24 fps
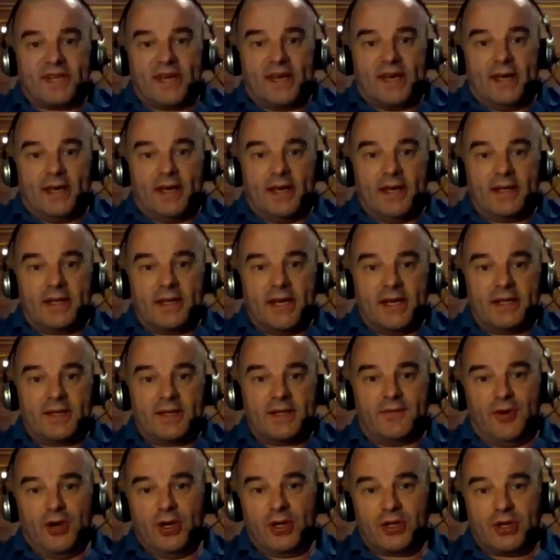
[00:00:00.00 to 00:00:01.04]
I'd say
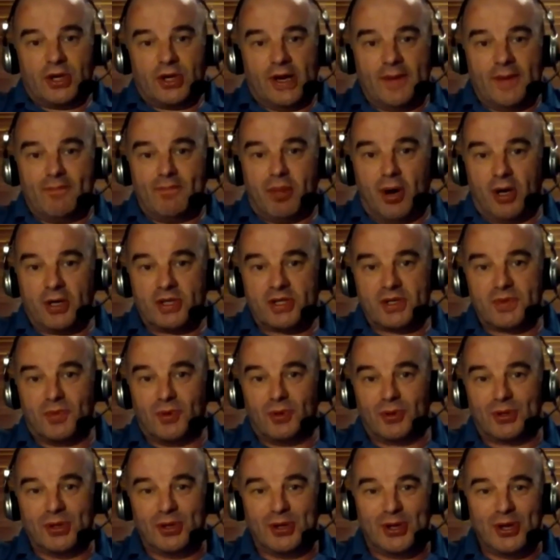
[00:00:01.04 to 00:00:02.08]
it's virtually
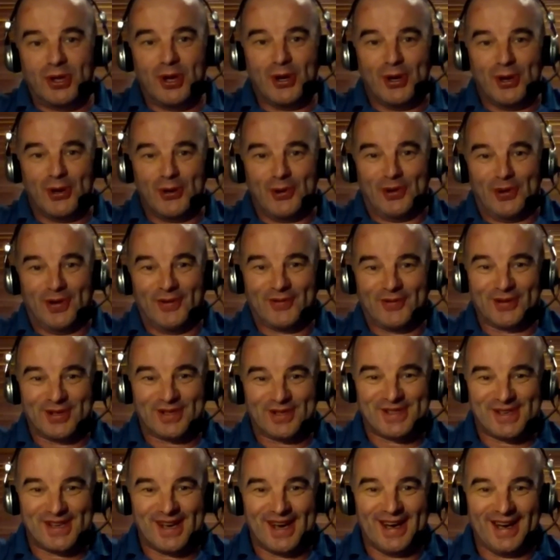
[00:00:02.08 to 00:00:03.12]
impossible to do, for
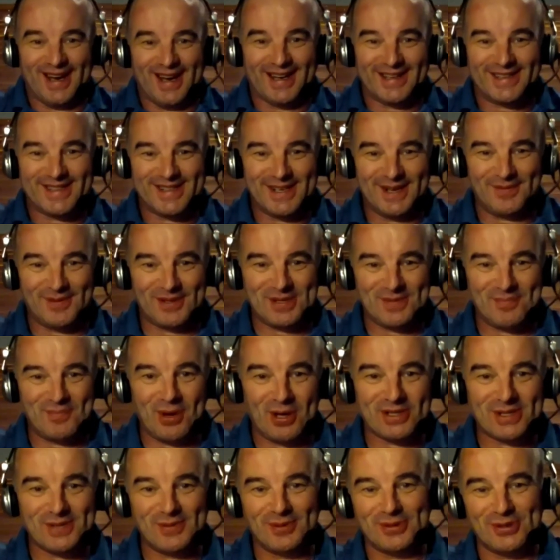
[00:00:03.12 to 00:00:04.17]
a start. And if it's
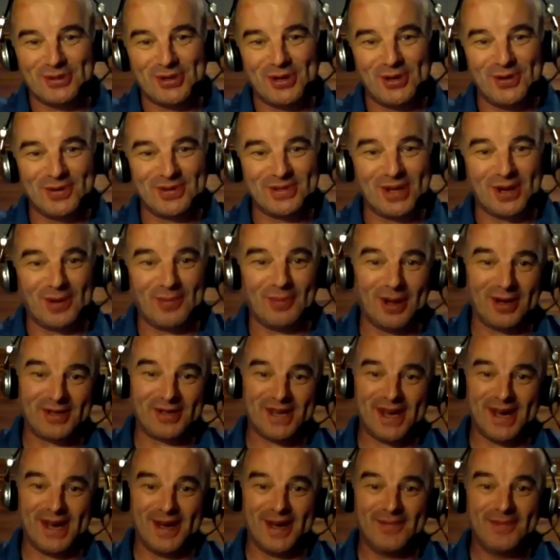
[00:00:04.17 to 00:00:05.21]
impossible to do, it's not
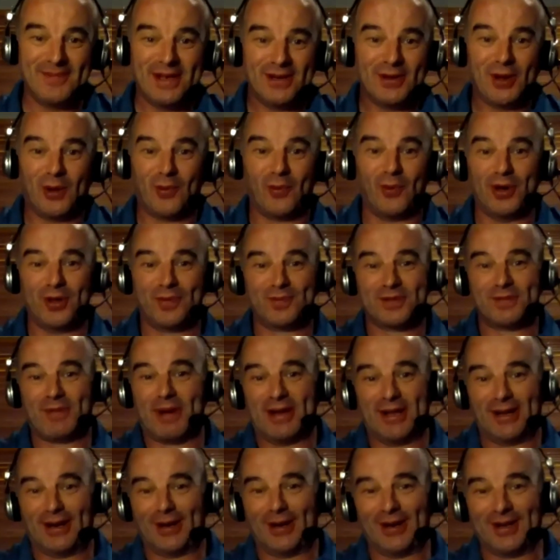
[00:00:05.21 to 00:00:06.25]
worth
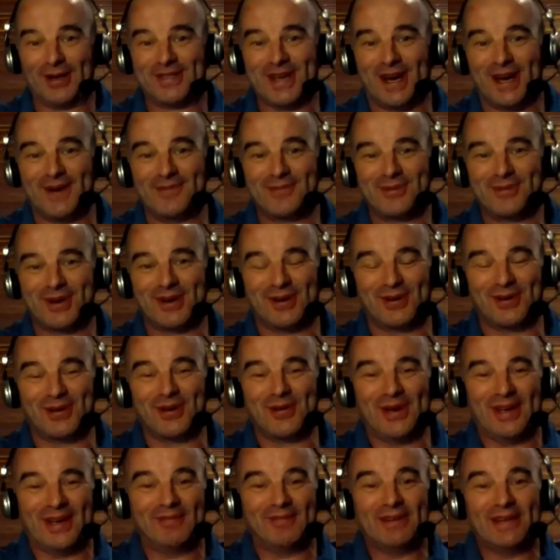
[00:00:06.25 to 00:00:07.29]
spending a lot of time trying to
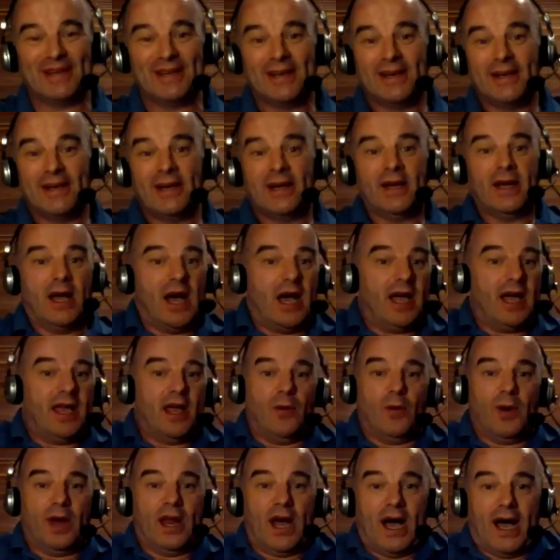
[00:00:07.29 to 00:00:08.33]
do it.
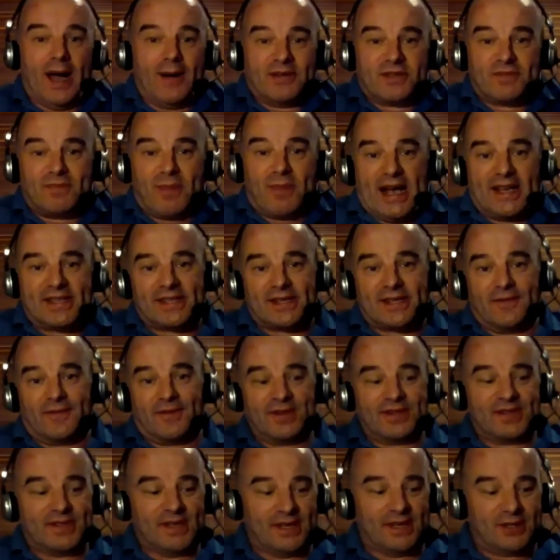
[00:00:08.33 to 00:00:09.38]
you know, when I was
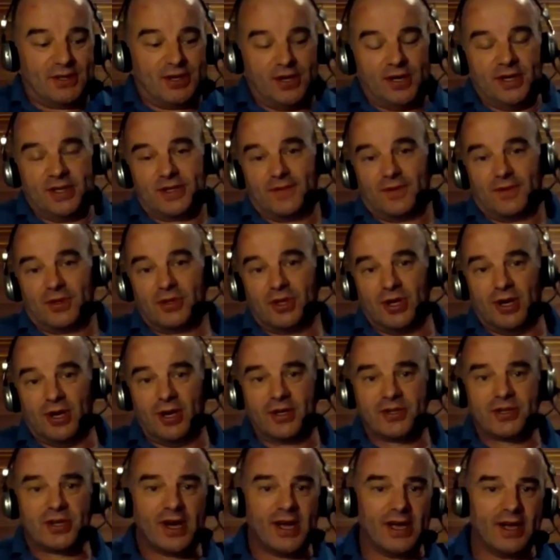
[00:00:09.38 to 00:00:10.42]
pastor for 6 years of a
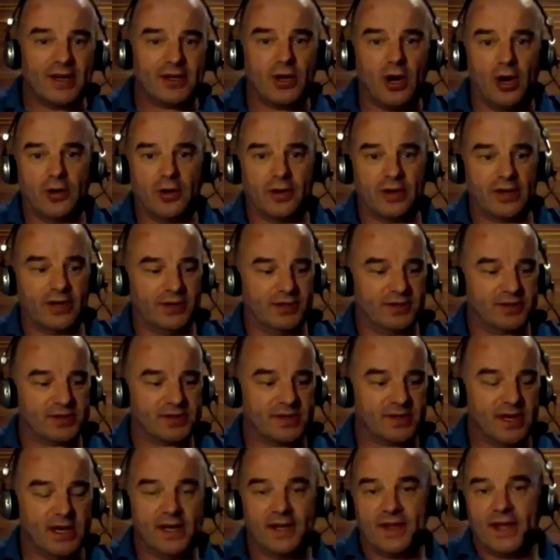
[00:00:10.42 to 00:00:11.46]
church, and I had
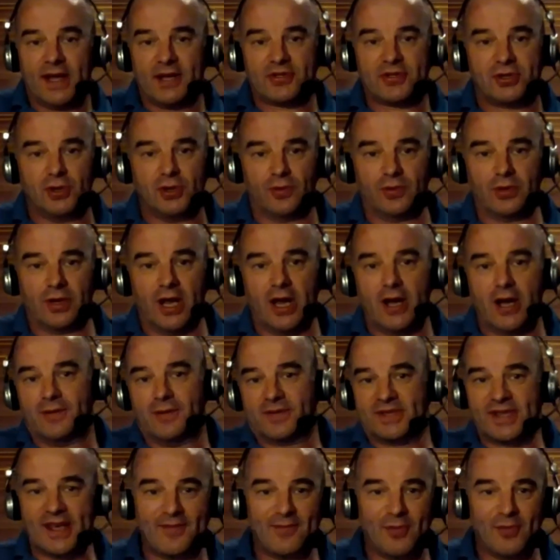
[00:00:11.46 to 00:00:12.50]
congregants, they had student
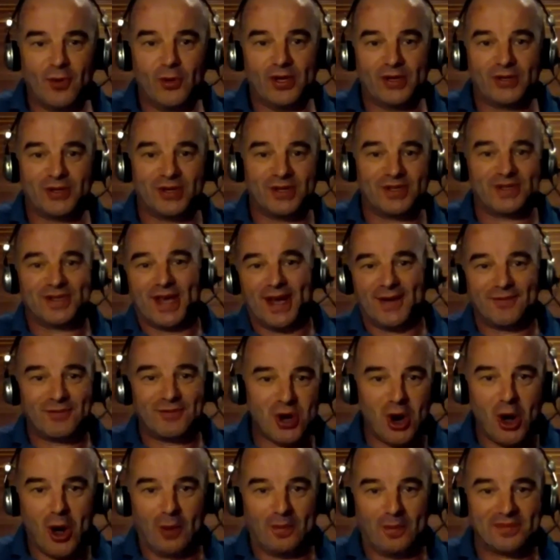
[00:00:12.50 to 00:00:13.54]
loans, they had mortgages, they
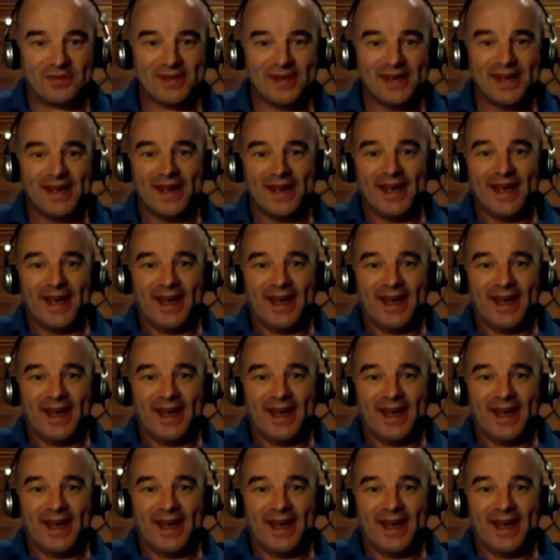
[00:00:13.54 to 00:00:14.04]
have jobs.